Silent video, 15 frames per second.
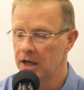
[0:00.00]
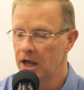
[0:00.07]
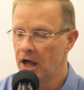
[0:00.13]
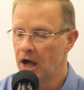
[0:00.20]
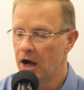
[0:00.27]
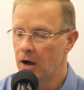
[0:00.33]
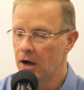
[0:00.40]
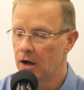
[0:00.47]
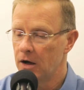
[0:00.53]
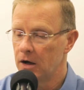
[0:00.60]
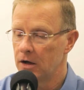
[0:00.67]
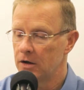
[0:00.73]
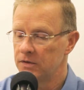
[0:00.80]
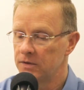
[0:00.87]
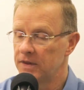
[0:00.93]
That's your
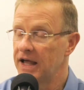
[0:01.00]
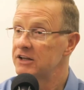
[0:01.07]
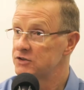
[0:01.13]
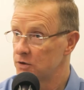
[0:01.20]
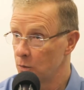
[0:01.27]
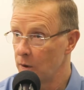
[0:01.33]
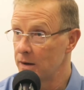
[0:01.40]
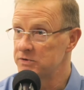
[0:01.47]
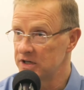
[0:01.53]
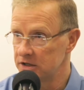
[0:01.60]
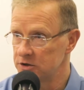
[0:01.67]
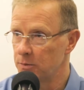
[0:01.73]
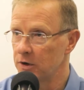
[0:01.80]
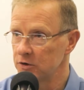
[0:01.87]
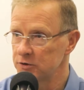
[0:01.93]
website. That's the website,
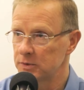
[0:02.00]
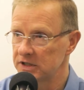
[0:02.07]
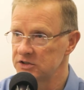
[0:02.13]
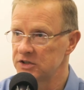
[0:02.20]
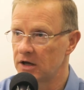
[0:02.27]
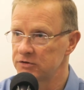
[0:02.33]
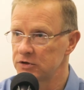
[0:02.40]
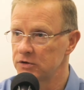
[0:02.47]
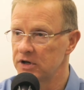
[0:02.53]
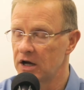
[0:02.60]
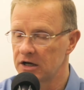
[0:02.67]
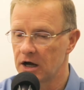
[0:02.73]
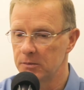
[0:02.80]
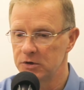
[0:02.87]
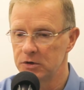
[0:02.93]

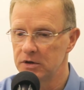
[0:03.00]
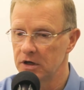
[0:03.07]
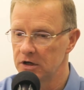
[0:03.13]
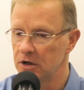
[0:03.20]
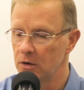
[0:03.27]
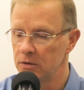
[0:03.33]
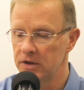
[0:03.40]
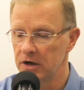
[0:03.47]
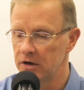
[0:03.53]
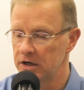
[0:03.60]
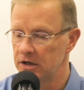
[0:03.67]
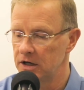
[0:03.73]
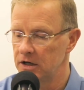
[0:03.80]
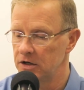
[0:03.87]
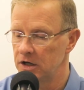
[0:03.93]
tomorrowspoliceofficer.com. Okay. You can go there
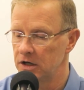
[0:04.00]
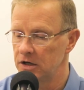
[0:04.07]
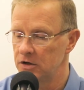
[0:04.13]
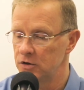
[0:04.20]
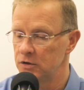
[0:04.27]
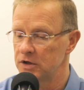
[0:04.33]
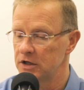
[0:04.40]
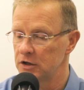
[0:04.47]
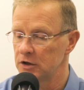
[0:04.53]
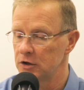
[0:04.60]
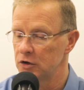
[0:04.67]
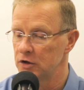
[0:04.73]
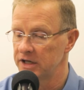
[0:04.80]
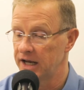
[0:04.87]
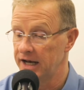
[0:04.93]
and, and, and you can
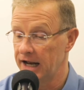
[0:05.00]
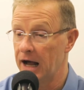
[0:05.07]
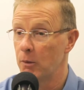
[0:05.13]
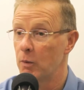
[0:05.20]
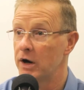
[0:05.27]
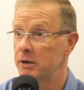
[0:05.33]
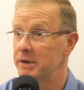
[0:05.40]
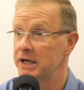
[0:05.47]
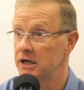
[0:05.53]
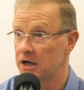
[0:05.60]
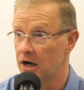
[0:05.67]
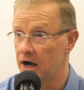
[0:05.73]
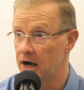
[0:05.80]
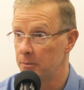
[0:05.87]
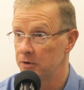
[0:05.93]
look at, I want to be a
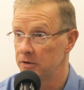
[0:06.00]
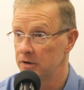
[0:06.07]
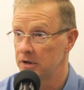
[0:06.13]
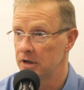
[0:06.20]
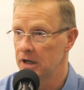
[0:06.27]
cop.